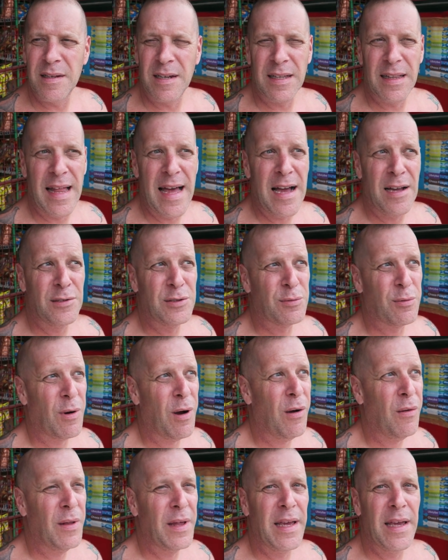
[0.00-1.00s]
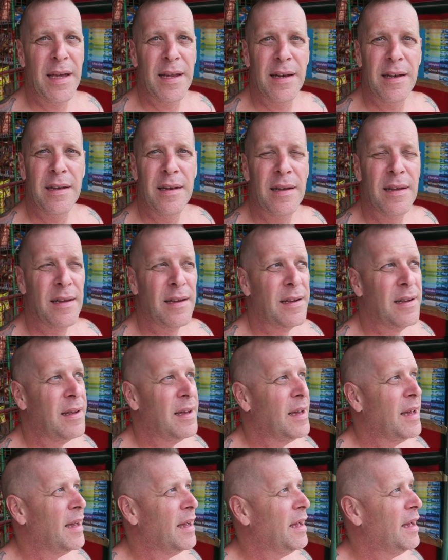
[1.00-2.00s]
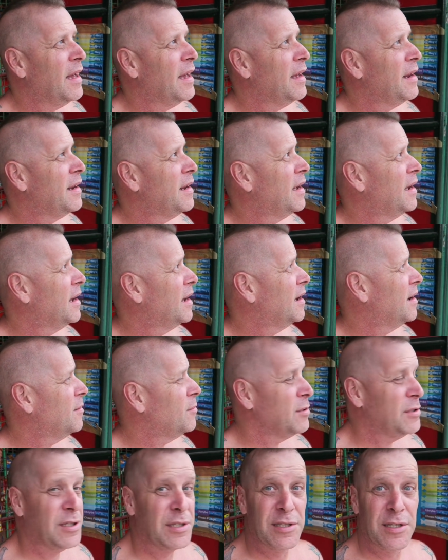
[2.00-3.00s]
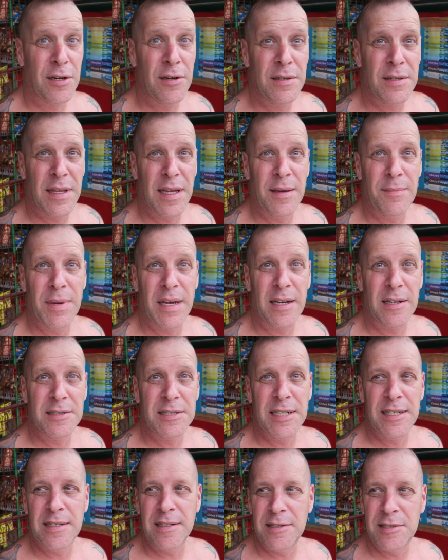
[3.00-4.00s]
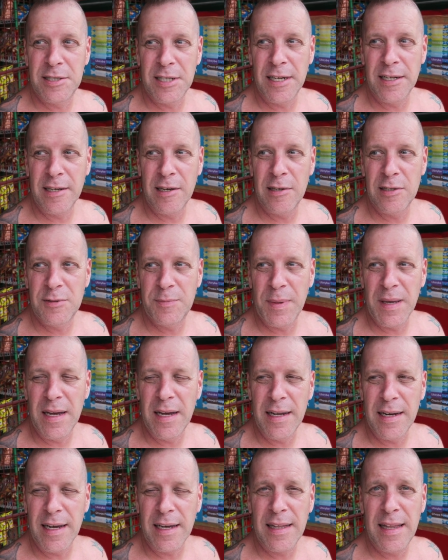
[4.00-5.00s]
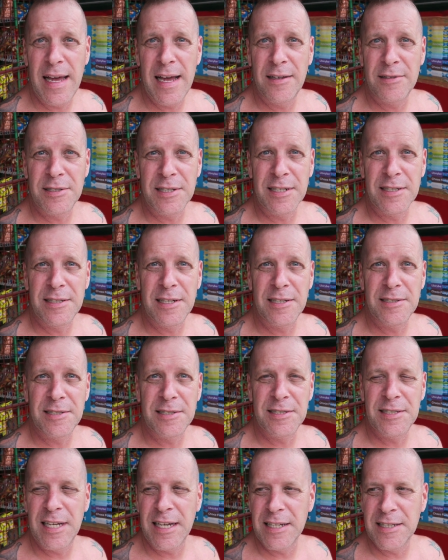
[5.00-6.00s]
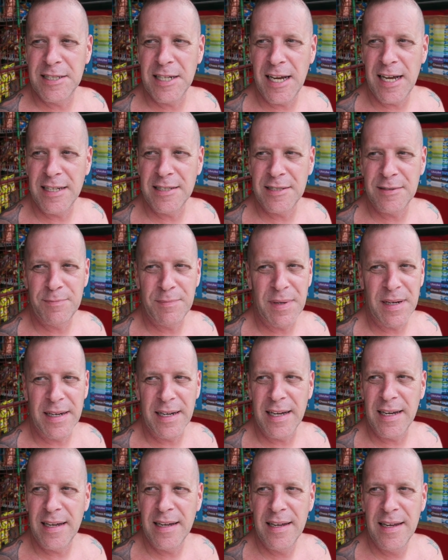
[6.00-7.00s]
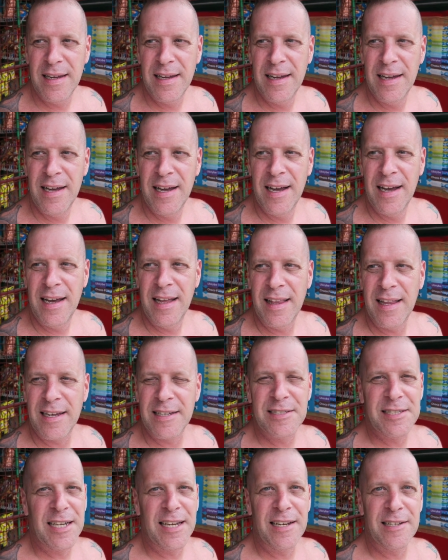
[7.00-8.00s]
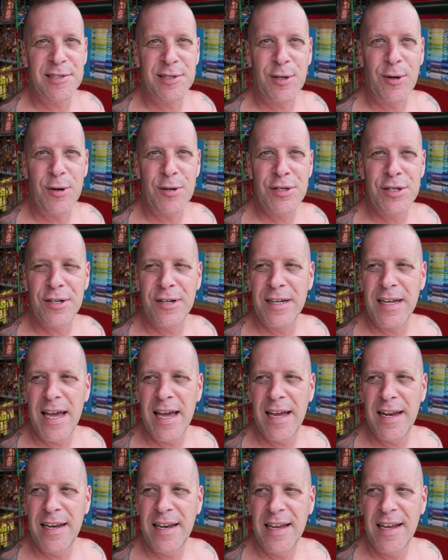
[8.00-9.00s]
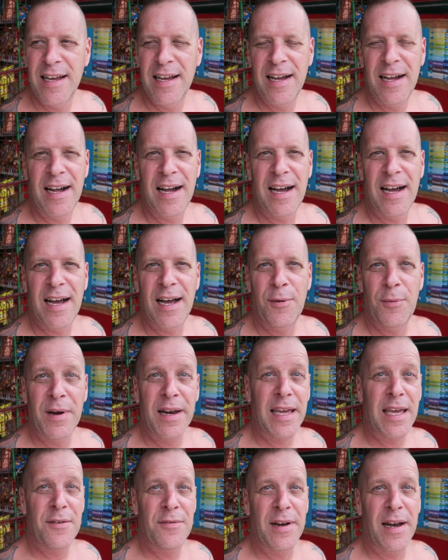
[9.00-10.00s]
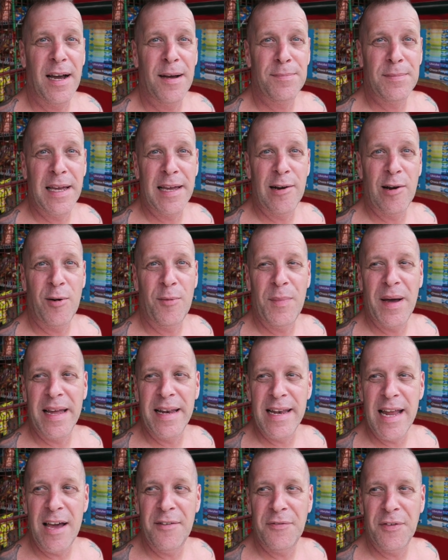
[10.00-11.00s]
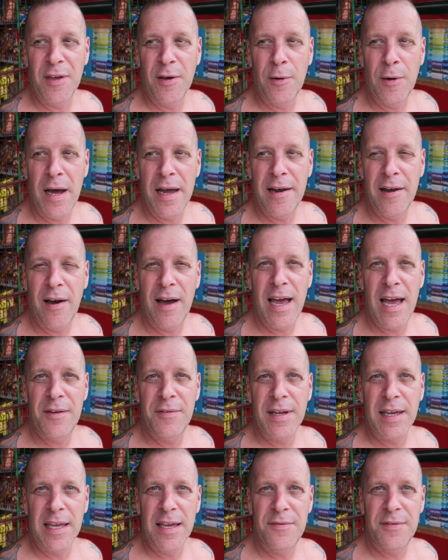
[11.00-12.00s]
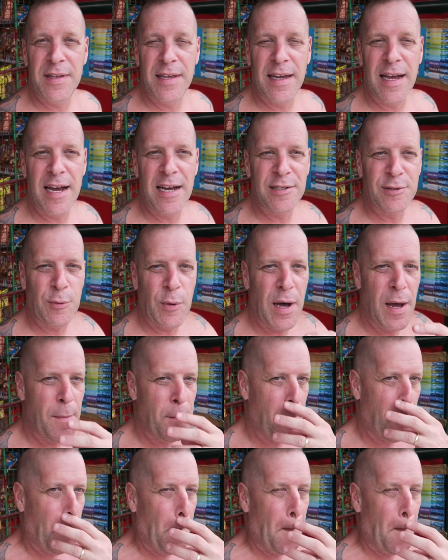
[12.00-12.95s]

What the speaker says: clouds roll in, and which is a good thing because then the sun goes behind the clouds and it doesn't stay as hot. But like I said, a scorcher again. I want to give an update on my nephew. I know I haven't given you guys one